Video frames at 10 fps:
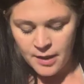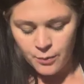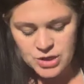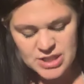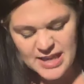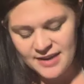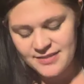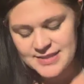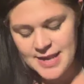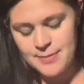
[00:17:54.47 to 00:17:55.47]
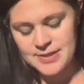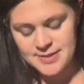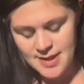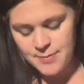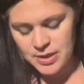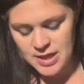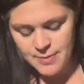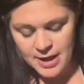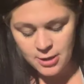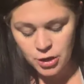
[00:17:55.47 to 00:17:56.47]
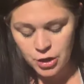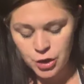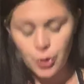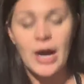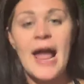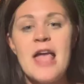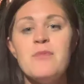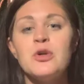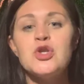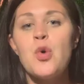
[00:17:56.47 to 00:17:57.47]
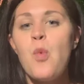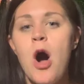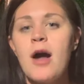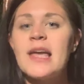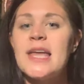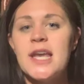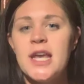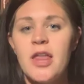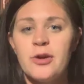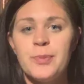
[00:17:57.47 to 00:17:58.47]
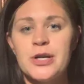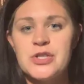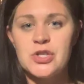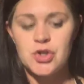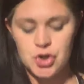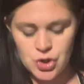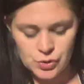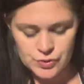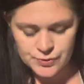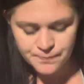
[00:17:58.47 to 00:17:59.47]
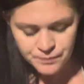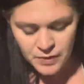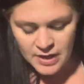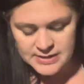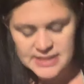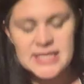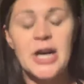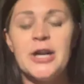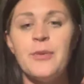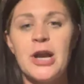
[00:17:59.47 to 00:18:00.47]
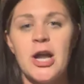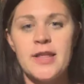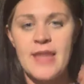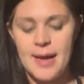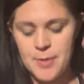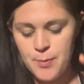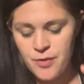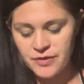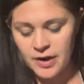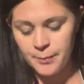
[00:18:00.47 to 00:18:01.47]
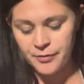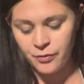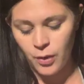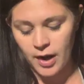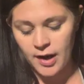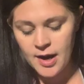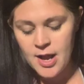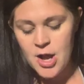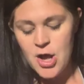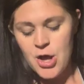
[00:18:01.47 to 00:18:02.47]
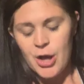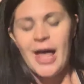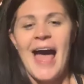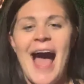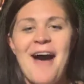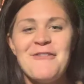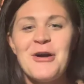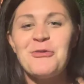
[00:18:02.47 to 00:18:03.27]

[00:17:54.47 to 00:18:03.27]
which is kind of the same as empathy, but you're able to walk in another person's shoes. Since I already went on that, I'm gonna move to number four. Have a